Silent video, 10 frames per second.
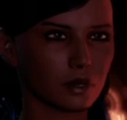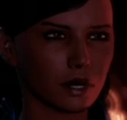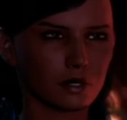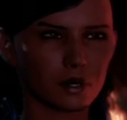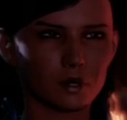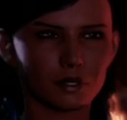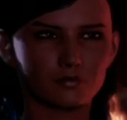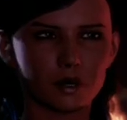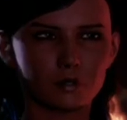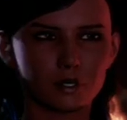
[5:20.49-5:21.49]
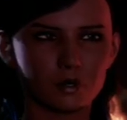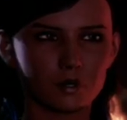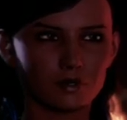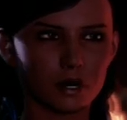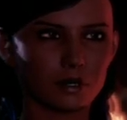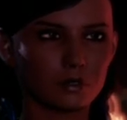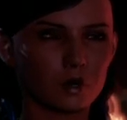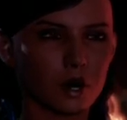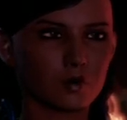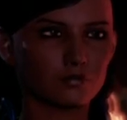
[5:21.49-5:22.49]
I can only imagine what it was like
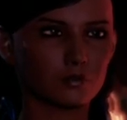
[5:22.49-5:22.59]
down on that